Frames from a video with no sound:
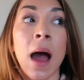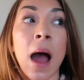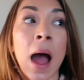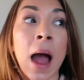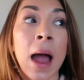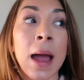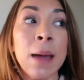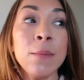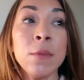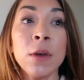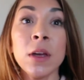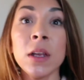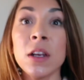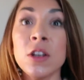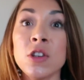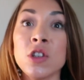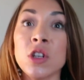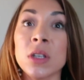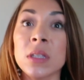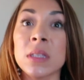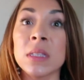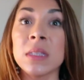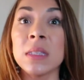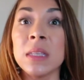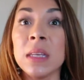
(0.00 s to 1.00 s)
I'm gonna
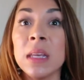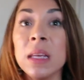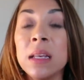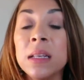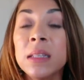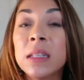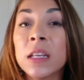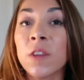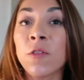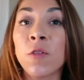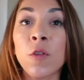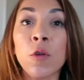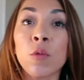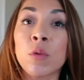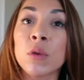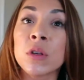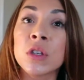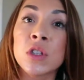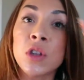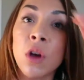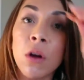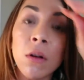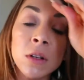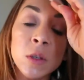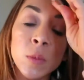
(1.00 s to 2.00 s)
just see different
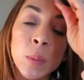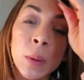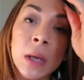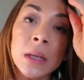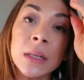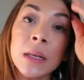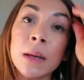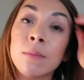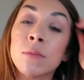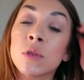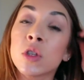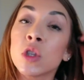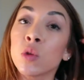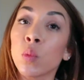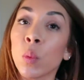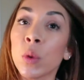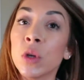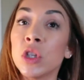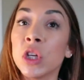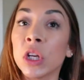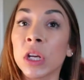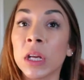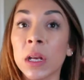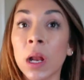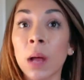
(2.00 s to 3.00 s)
results because I'm
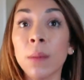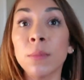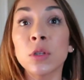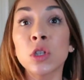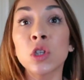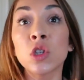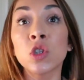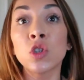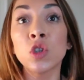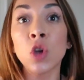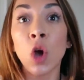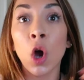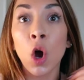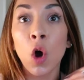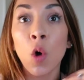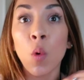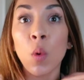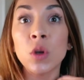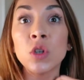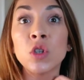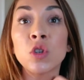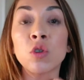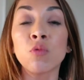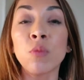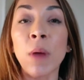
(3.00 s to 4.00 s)
switching it up
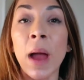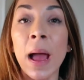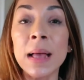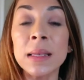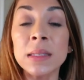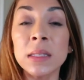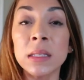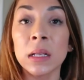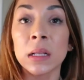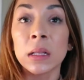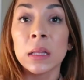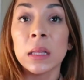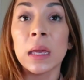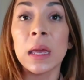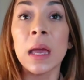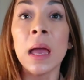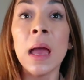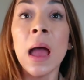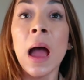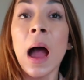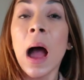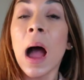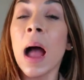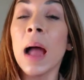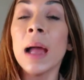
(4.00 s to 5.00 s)
so drastically.
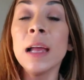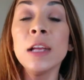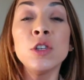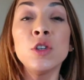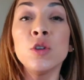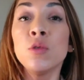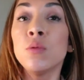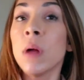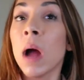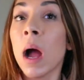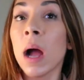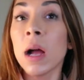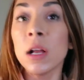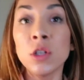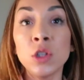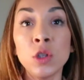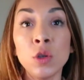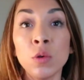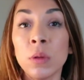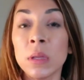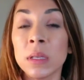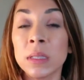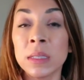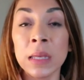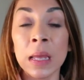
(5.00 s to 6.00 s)
I do not
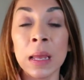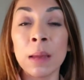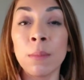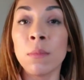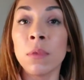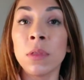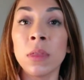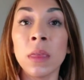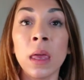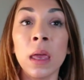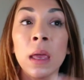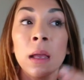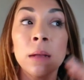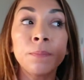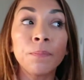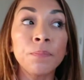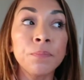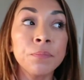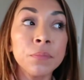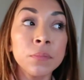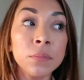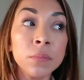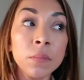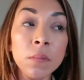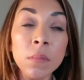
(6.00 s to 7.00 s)
do the same thing
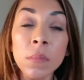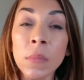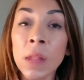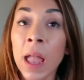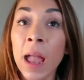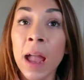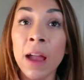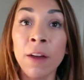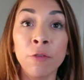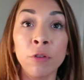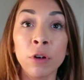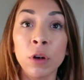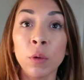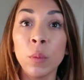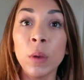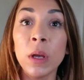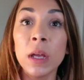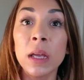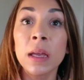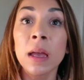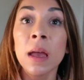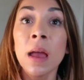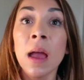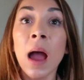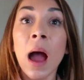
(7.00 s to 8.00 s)
every
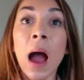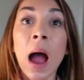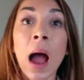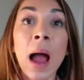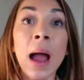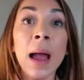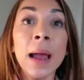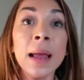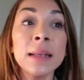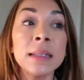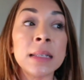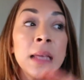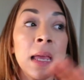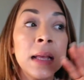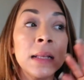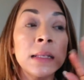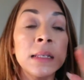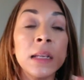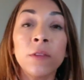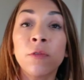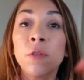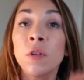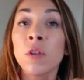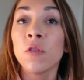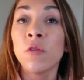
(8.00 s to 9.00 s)
week. I take
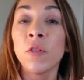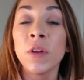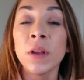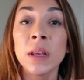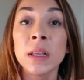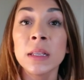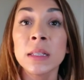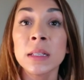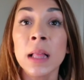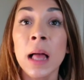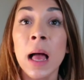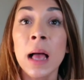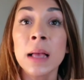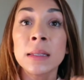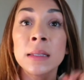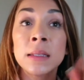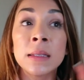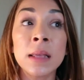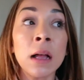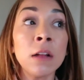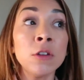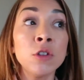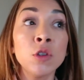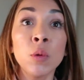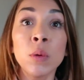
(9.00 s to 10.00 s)
different fitness classes.
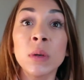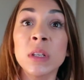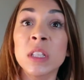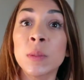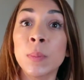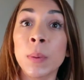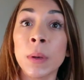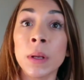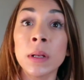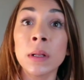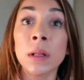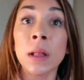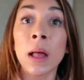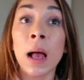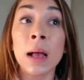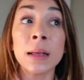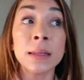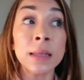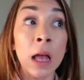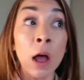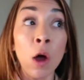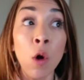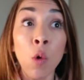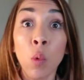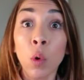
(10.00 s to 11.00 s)
I'll do a spin
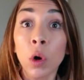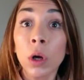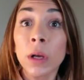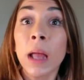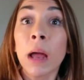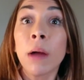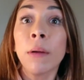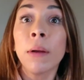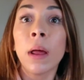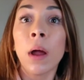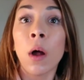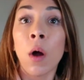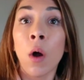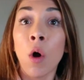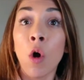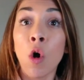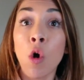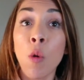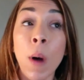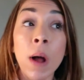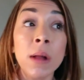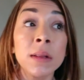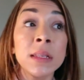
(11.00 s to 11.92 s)
class. I'll work out at home.